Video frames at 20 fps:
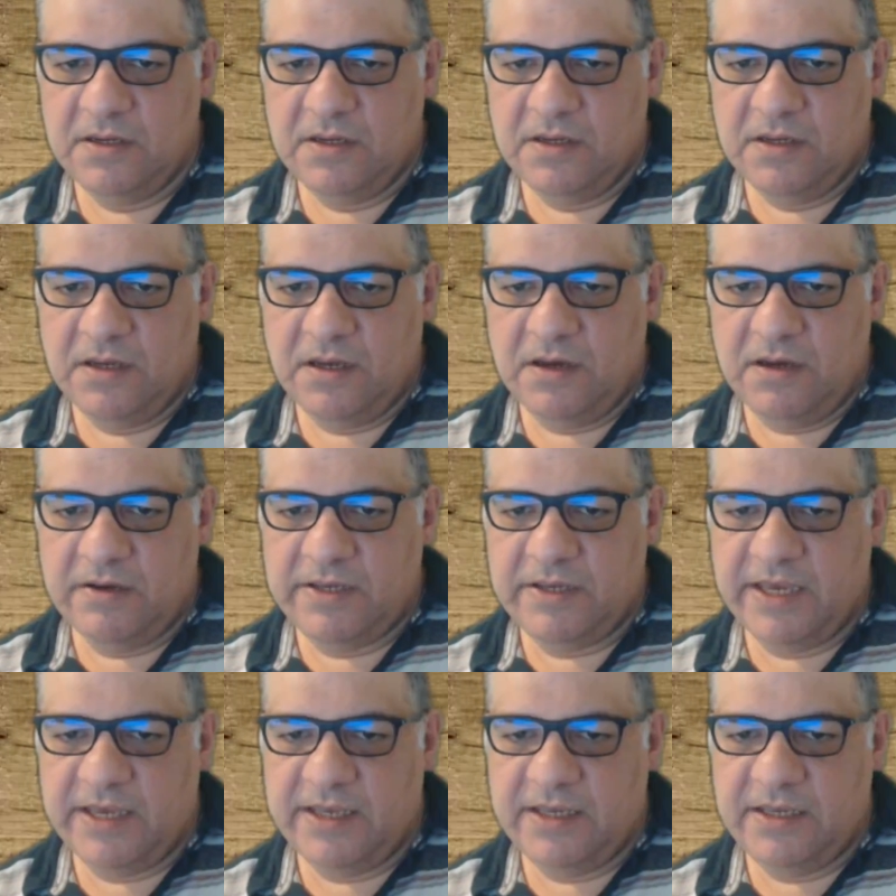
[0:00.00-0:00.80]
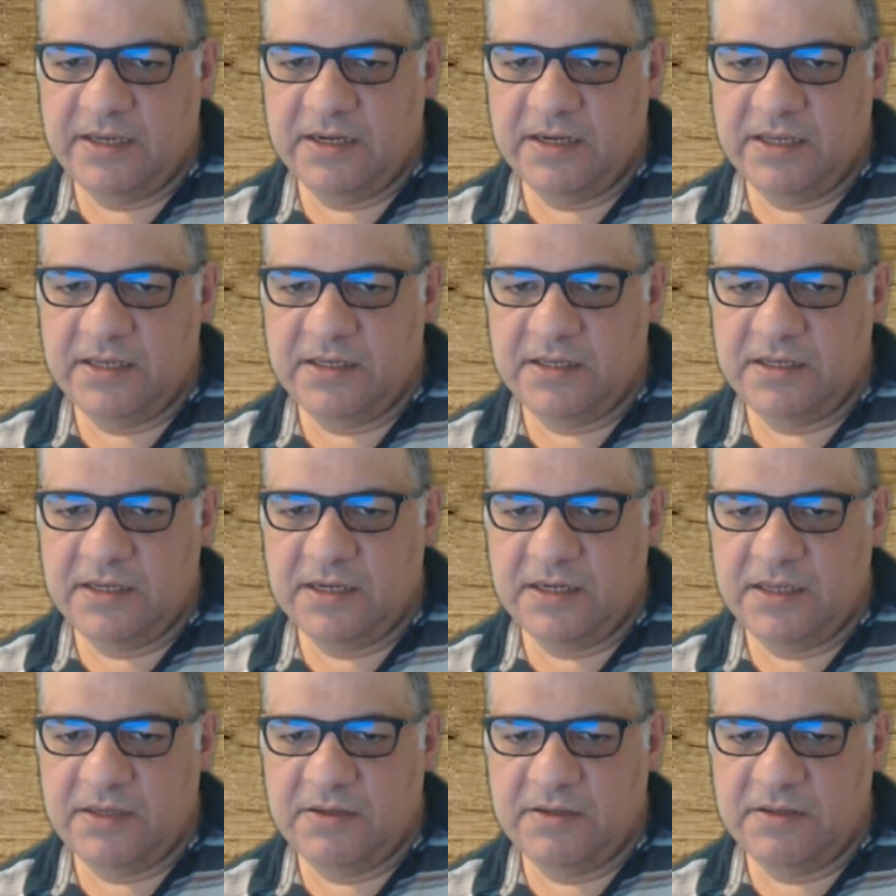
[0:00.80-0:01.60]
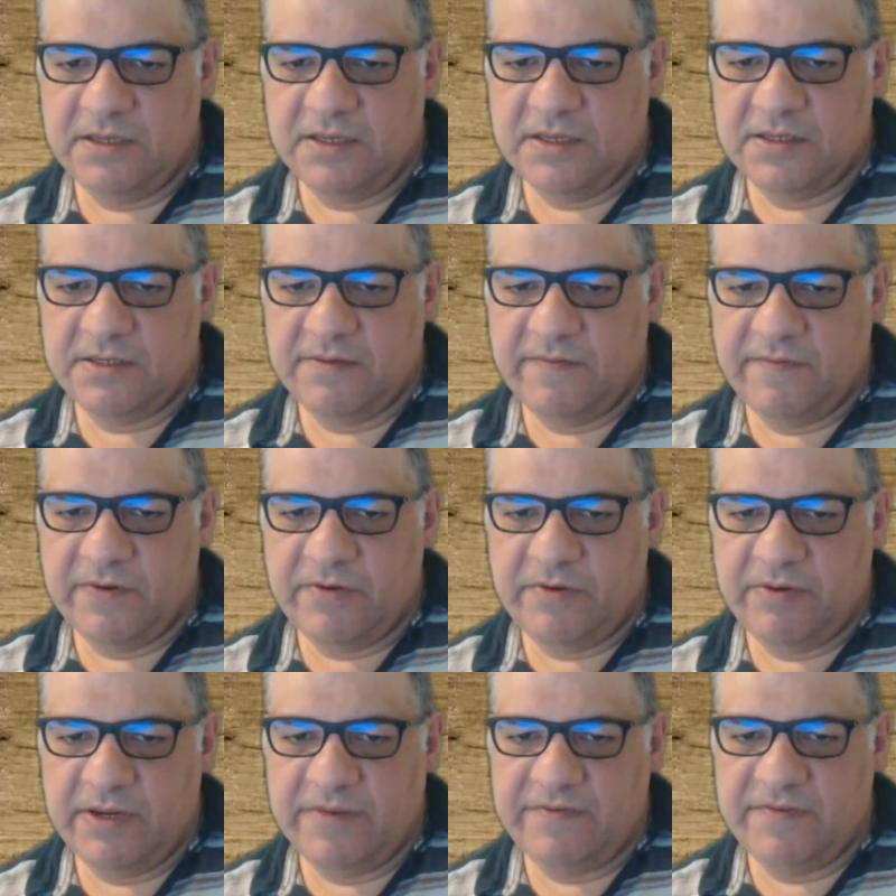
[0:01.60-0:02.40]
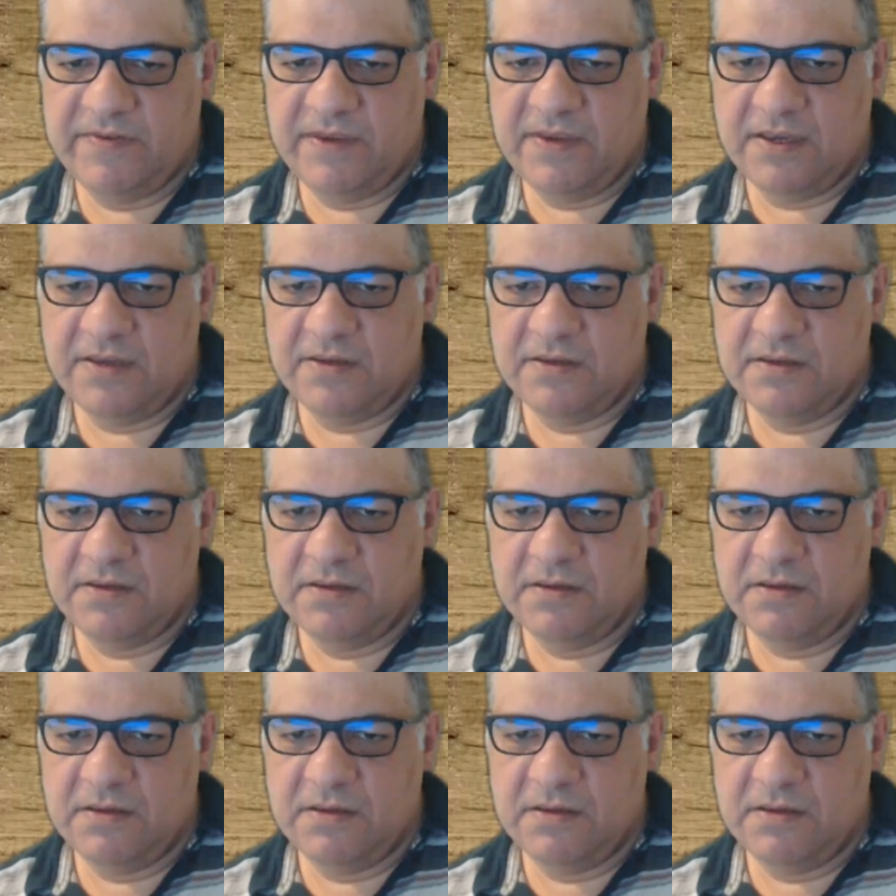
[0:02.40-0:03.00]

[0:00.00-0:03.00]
Okay, can I do this for queen f6?